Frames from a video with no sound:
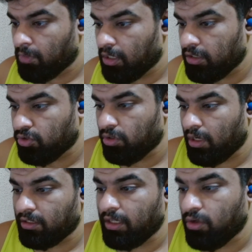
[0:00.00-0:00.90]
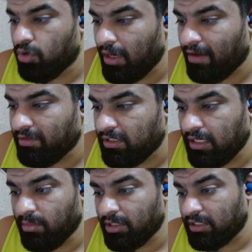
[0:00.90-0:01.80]
Is Ugarte good? Haven't
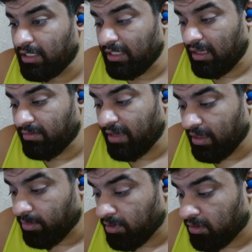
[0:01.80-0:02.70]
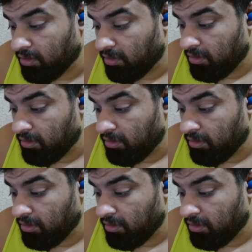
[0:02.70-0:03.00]
seen him much. Neither have I, but